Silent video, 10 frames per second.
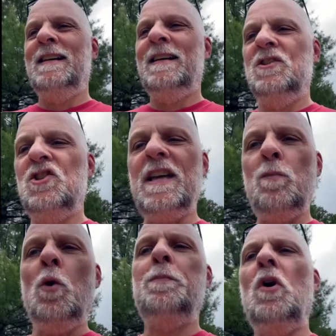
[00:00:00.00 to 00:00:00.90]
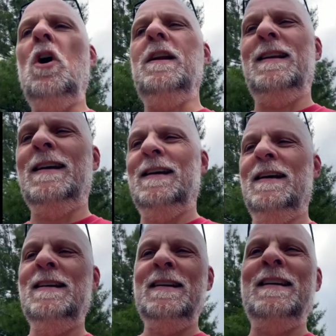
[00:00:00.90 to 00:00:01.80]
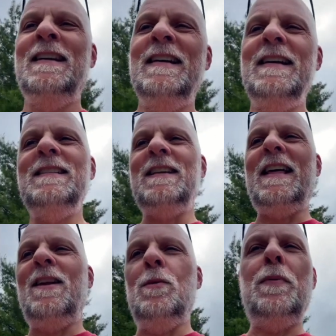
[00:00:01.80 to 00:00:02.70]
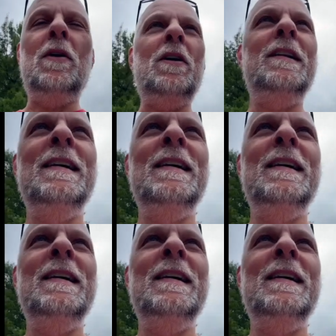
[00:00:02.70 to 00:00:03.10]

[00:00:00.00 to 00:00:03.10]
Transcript: just that one part into that other part,